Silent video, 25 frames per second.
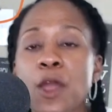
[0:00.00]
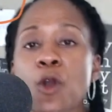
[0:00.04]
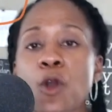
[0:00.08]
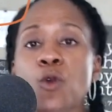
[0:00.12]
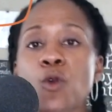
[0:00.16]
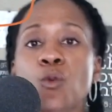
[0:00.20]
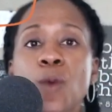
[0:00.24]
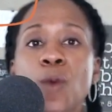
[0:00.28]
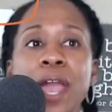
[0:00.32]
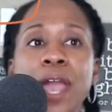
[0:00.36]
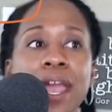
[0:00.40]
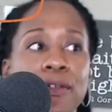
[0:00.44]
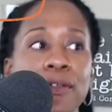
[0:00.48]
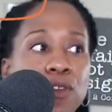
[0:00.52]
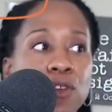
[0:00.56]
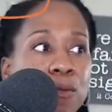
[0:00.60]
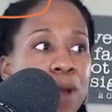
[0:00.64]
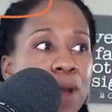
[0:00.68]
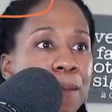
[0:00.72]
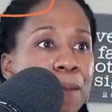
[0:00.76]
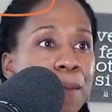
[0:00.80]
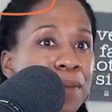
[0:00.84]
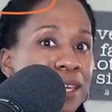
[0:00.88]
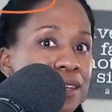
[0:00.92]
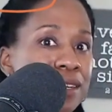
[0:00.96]
of my own way, and there
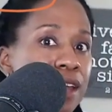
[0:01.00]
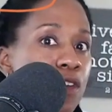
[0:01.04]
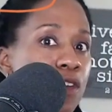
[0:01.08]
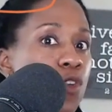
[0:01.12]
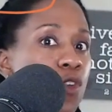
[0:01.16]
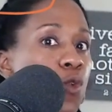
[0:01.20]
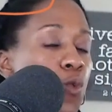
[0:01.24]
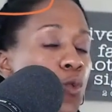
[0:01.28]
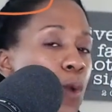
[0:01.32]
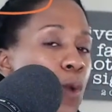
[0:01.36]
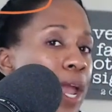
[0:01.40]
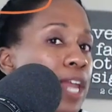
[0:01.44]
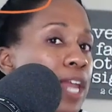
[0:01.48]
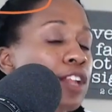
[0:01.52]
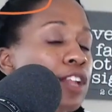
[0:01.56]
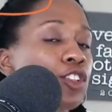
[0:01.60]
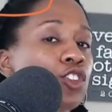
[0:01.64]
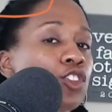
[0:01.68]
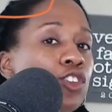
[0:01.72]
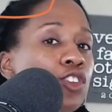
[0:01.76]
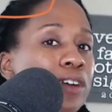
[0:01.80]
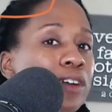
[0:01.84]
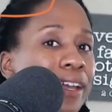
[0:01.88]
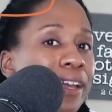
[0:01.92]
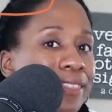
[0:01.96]
might be another way to
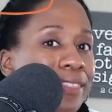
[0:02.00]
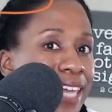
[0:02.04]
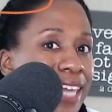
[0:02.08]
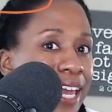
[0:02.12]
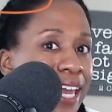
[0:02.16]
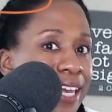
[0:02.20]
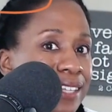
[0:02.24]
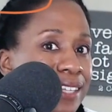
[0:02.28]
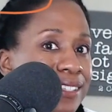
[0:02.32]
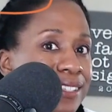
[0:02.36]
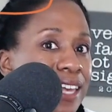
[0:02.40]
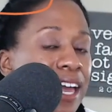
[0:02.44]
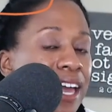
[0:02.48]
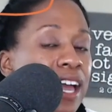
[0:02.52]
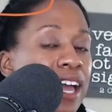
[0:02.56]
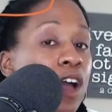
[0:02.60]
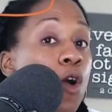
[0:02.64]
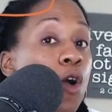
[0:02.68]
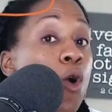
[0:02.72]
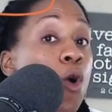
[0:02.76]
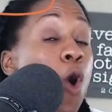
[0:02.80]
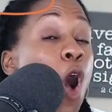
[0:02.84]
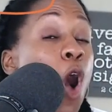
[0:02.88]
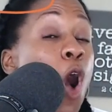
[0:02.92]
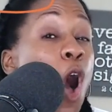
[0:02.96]
look at things,
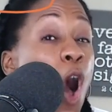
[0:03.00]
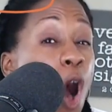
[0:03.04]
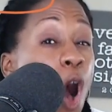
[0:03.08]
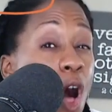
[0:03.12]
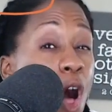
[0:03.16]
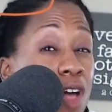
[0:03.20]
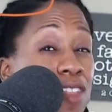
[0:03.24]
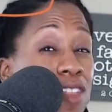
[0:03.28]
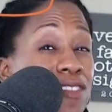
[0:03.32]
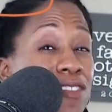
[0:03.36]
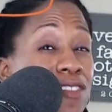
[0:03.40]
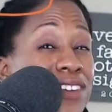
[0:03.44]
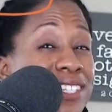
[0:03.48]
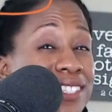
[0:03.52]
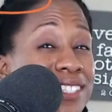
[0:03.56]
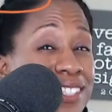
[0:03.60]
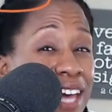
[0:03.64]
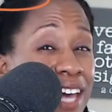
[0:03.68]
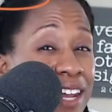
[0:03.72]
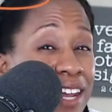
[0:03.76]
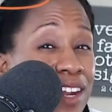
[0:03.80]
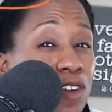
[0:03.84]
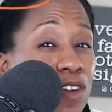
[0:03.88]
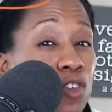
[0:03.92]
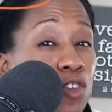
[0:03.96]
all of a
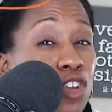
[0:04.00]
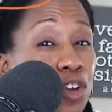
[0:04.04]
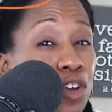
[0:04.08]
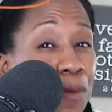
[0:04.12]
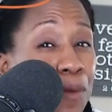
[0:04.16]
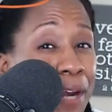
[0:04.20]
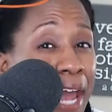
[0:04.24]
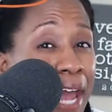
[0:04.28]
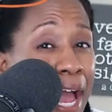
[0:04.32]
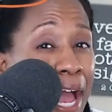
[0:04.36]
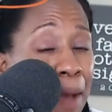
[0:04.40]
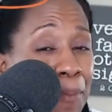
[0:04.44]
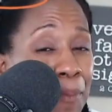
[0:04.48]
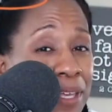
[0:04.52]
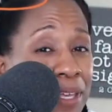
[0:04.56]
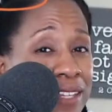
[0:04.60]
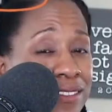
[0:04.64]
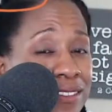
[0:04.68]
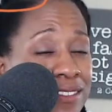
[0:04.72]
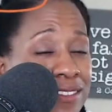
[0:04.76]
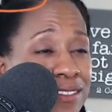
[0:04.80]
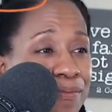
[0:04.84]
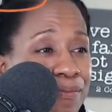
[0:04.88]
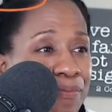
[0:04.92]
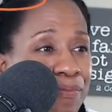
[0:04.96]
sudden, you know what
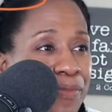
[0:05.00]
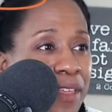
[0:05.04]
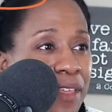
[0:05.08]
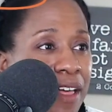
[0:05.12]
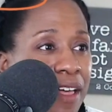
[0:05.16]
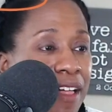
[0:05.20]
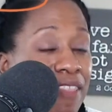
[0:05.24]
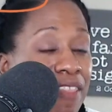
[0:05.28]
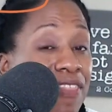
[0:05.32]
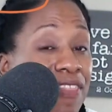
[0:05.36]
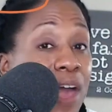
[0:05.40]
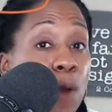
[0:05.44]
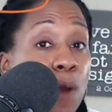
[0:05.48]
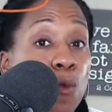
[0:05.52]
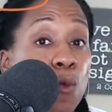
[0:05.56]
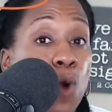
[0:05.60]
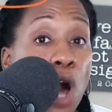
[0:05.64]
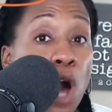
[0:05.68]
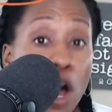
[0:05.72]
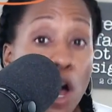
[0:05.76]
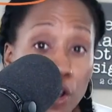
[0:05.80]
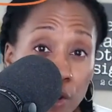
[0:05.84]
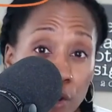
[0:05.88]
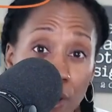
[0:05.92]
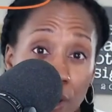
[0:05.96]
happens? That
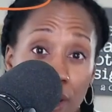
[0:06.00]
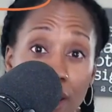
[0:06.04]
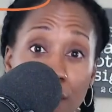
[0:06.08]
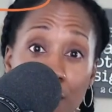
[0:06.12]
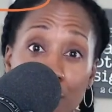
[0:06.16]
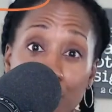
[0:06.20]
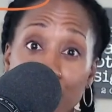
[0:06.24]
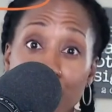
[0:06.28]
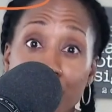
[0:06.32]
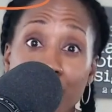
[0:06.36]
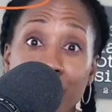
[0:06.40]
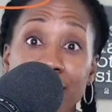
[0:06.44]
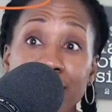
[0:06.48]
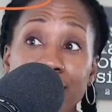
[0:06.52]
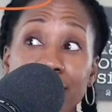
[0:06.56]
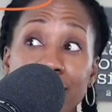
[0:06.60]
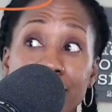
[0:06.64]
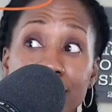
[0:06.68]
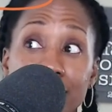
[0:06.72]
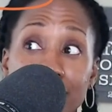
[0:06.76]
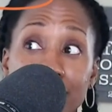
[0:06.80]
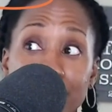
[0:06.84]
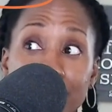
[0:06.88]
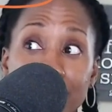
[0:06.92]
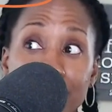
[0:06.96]
wall you're hitting with your
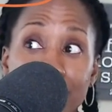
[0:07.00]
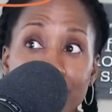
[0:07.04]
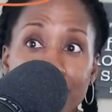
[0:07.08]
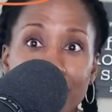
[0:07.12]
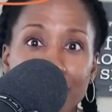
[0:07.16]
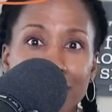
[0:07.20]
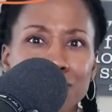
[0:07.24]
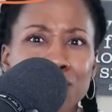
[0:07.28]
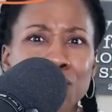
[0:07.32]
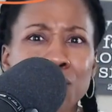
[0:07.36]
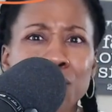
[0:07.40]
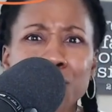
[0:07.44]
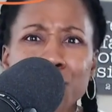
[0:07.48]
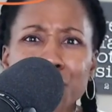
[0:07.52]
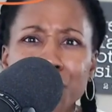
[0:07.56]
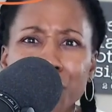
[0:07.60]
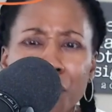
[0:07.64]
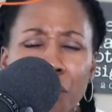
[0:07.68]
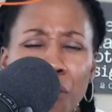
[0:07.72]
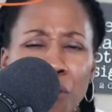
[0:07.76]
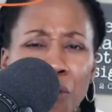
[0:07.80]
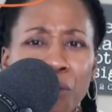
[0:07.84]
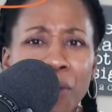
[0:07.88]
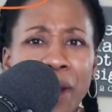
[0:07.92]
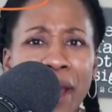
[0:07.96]
business starts
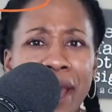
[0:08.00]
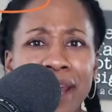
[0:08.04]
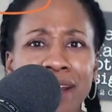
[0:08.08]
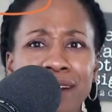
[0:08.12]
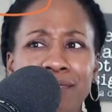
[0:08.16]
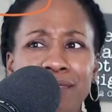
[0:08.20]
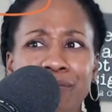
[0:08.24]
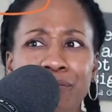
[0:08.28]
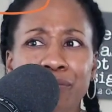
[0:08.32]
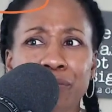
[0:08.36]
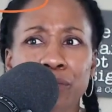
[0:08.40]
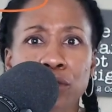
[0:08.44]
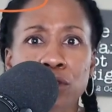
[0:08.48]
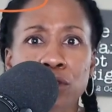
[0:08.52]
to go away.